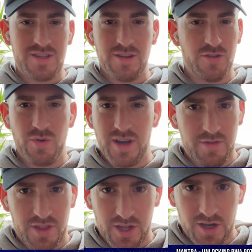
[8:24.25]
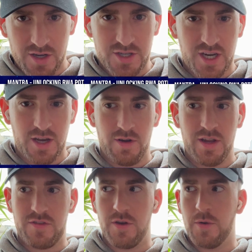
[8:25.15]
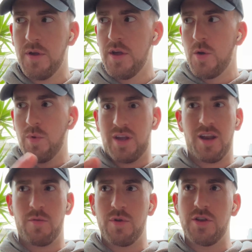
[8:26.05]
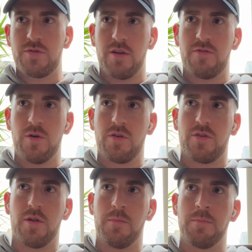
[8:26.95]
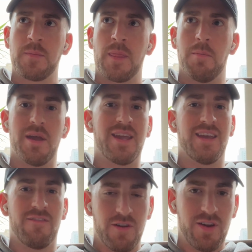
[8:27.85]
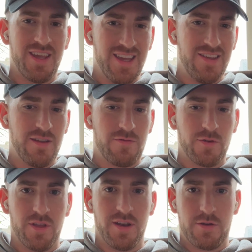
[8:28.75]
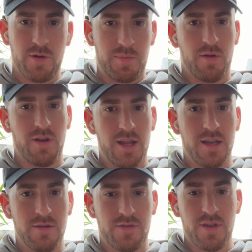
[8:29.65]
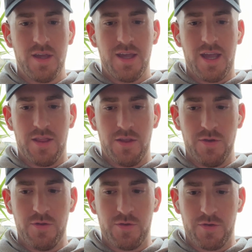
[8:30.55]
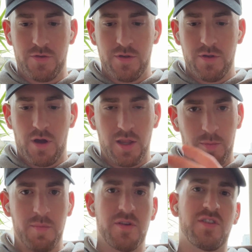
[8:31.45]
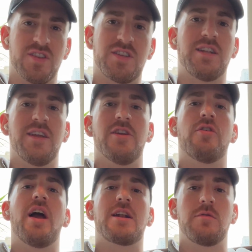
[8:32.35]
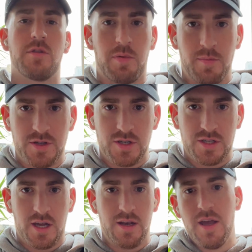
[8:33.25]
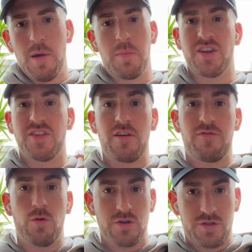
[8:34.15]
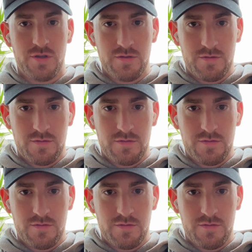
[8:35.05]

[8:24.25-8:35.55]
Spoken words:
be still doing everything on chain, right? So we kind of really try to focus on making it very easy for the crypto natives and the users on the permissionless side to interact with the permission side, but it's not forced.